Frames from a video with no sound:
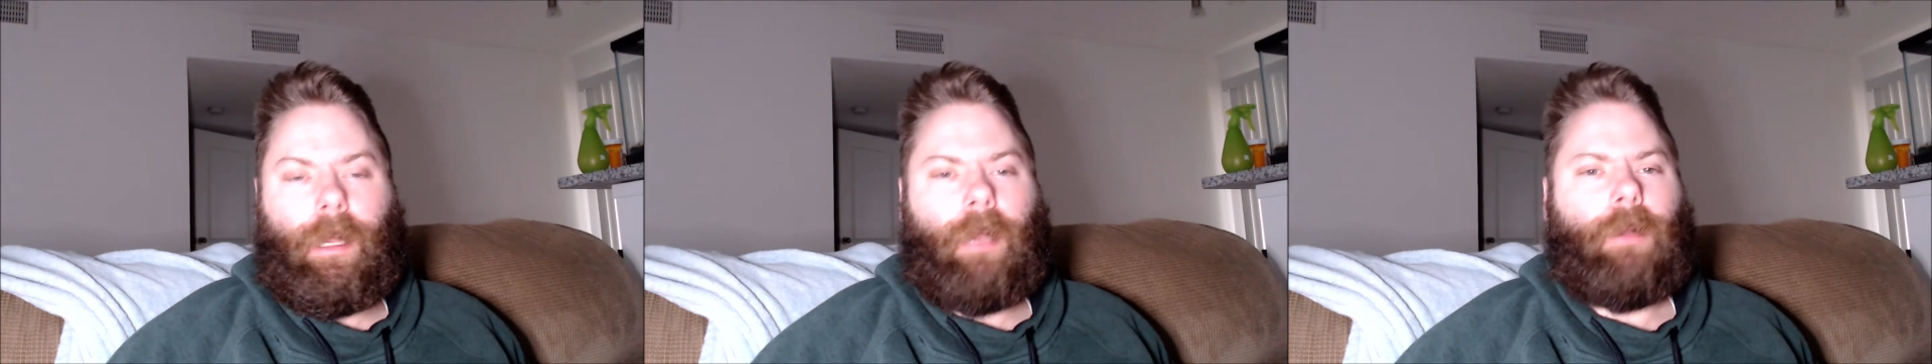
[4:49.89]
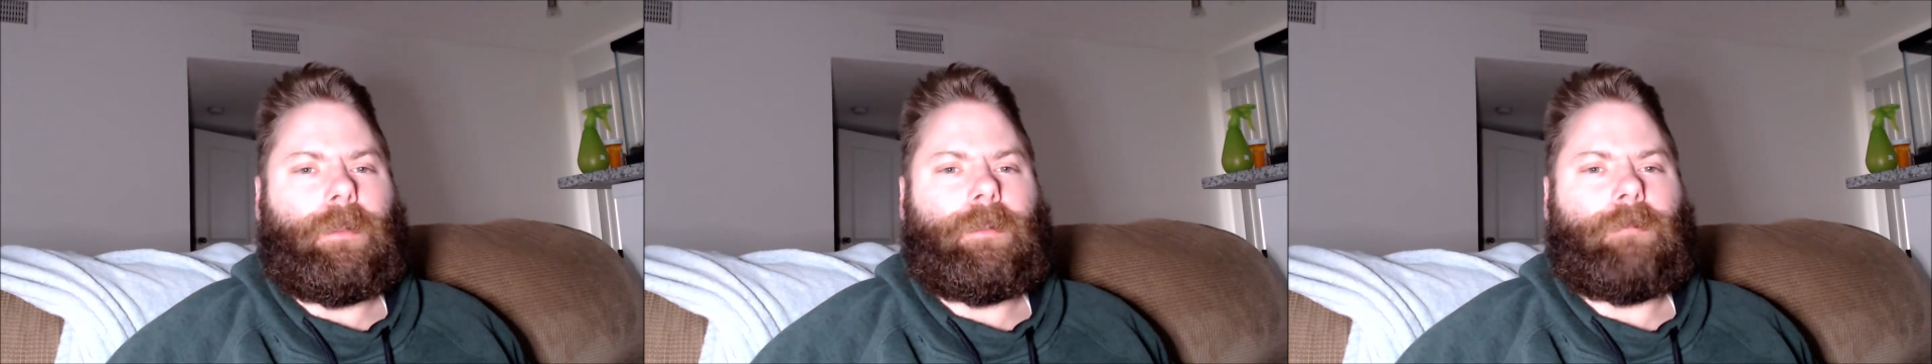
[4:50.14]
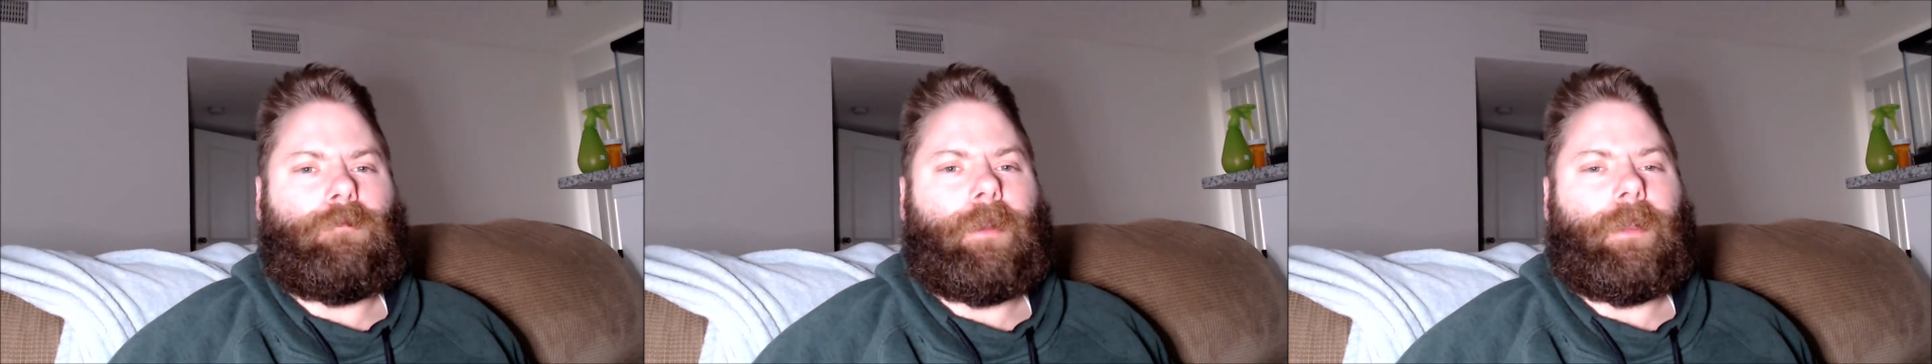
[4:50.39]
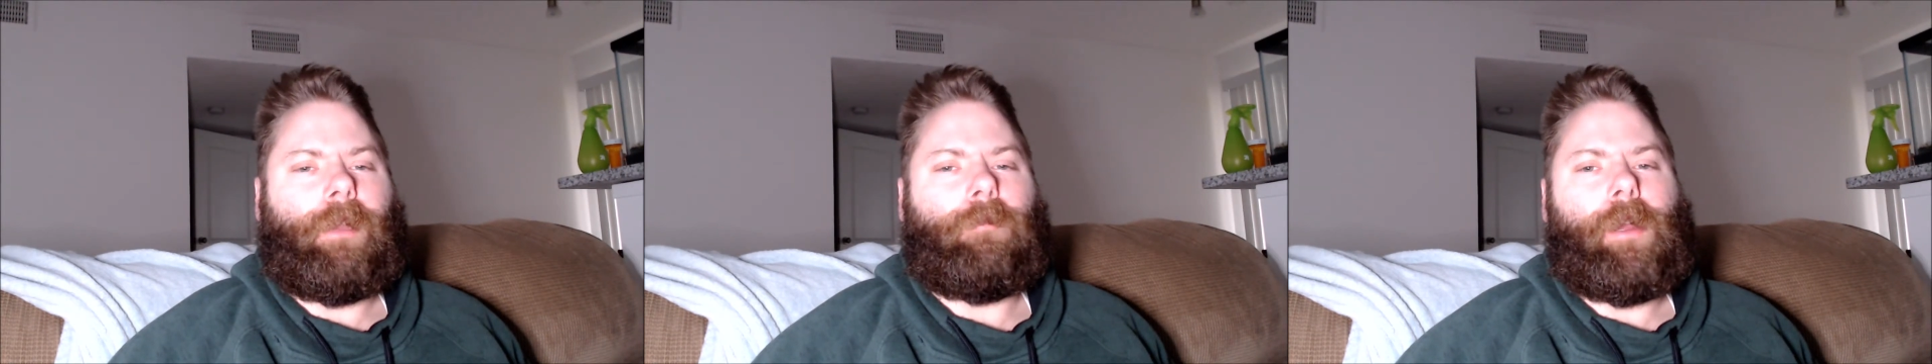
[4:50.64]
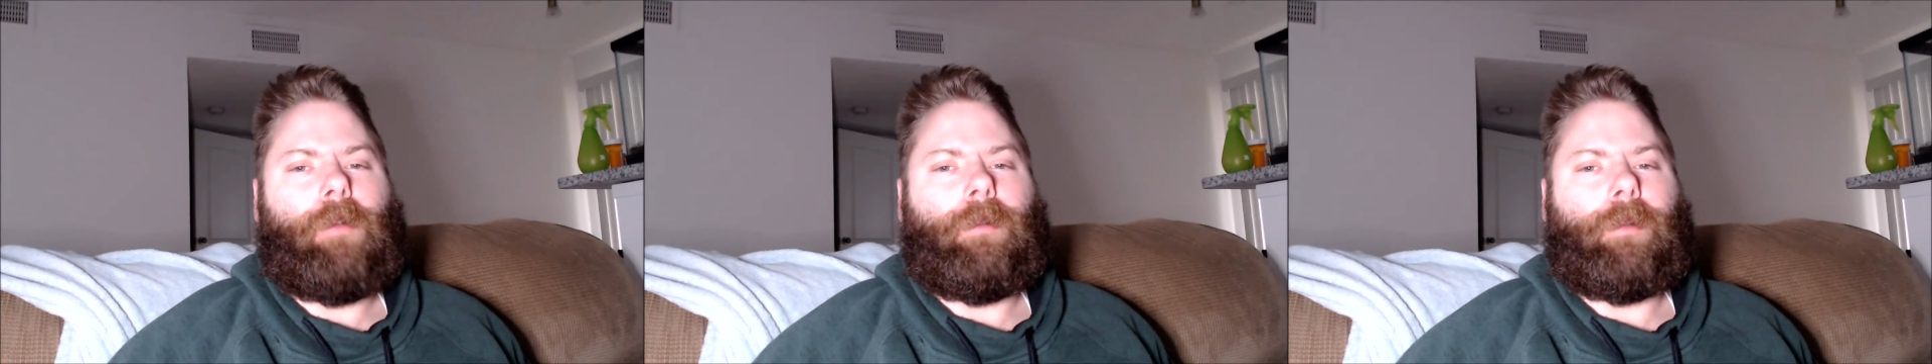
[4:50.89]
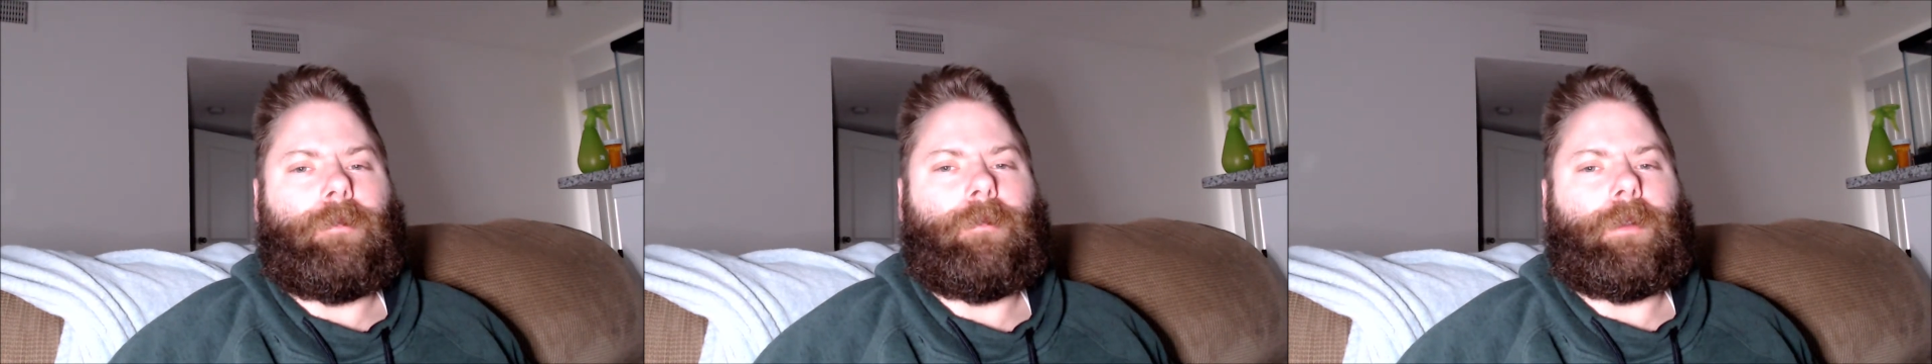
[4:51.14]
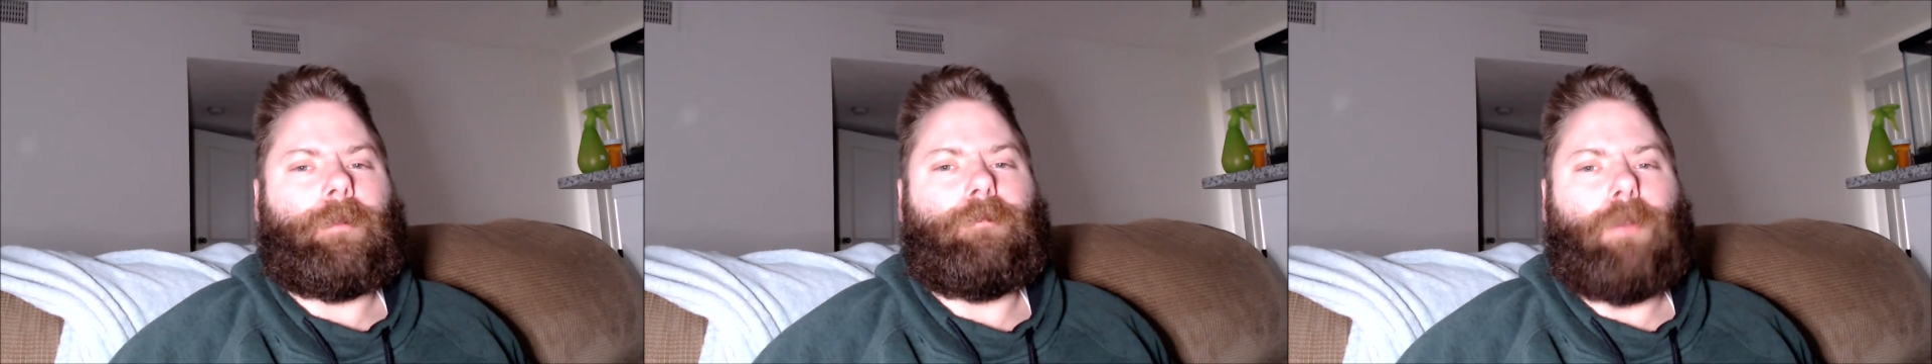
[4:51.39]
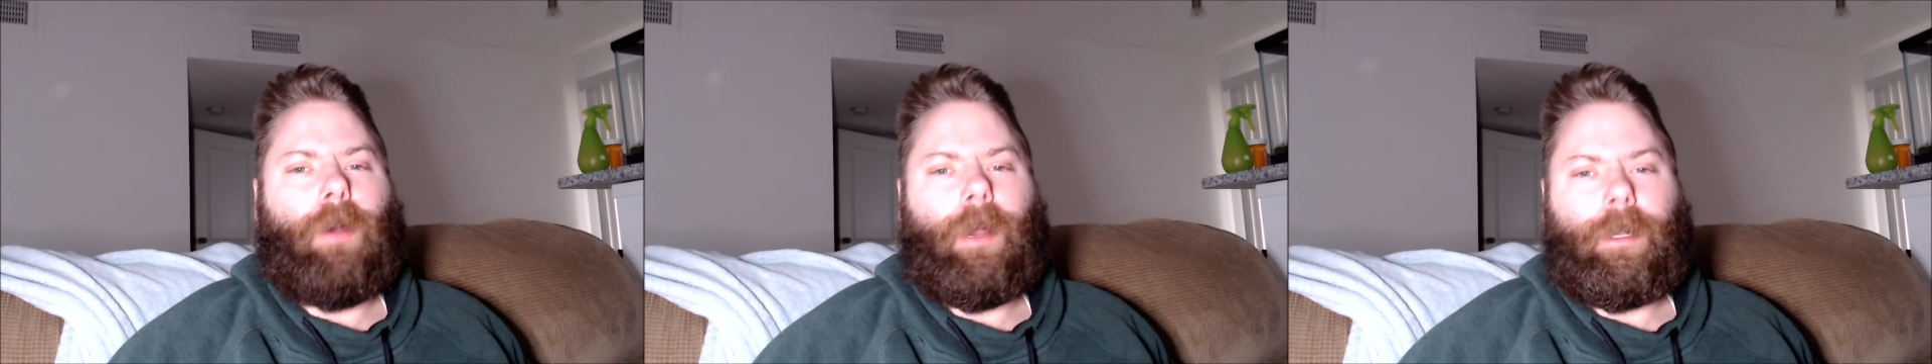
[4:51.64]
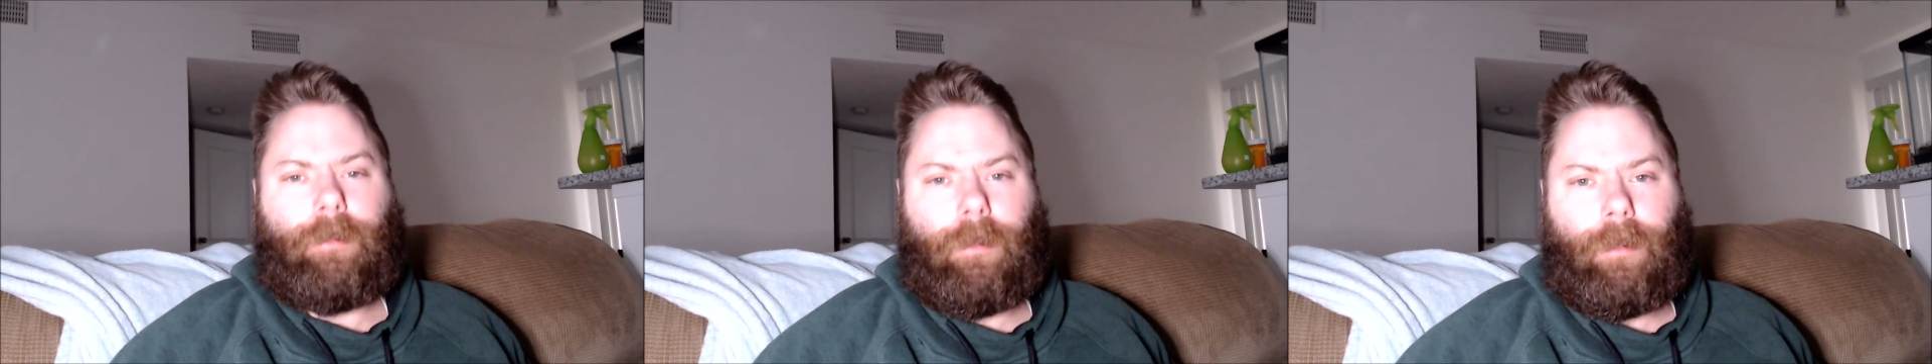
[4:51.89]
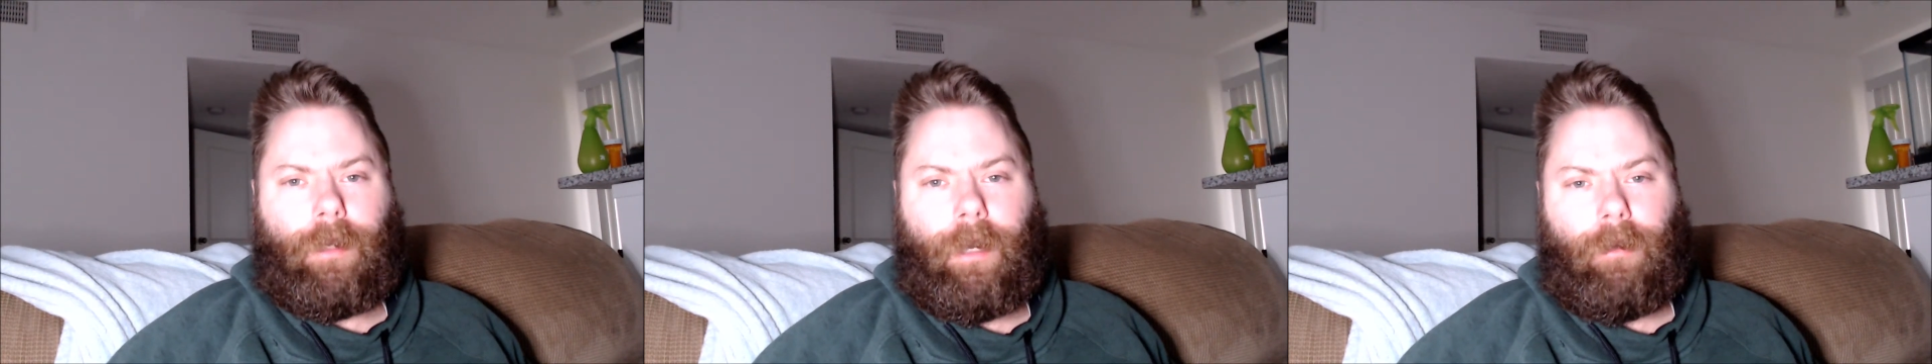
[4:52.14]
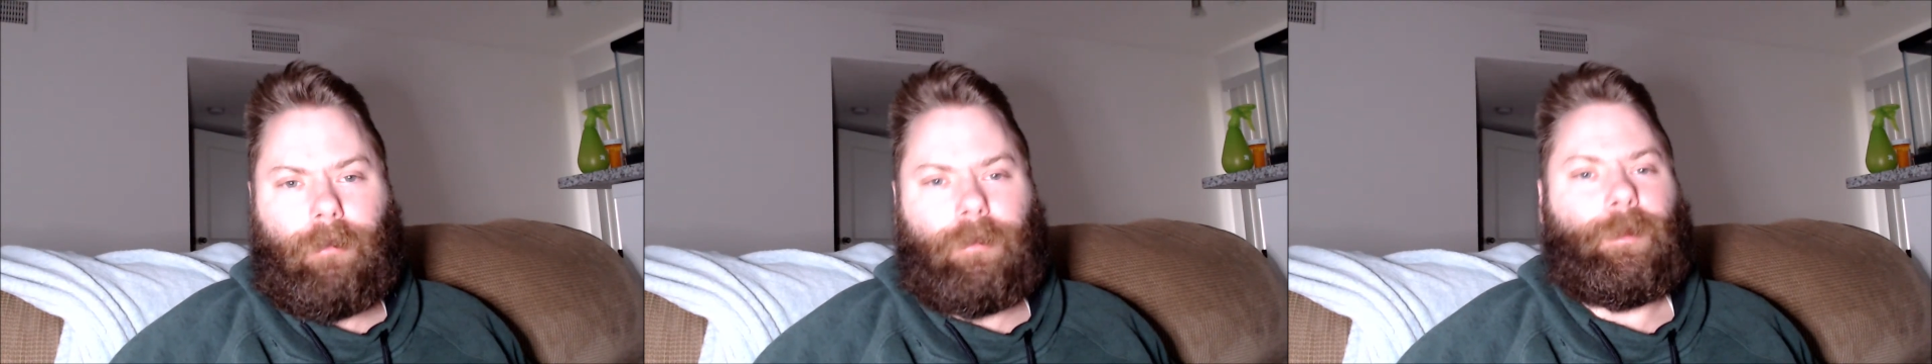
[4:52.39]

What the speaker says: I know it's weird that we're going from the broadest to the narrowest,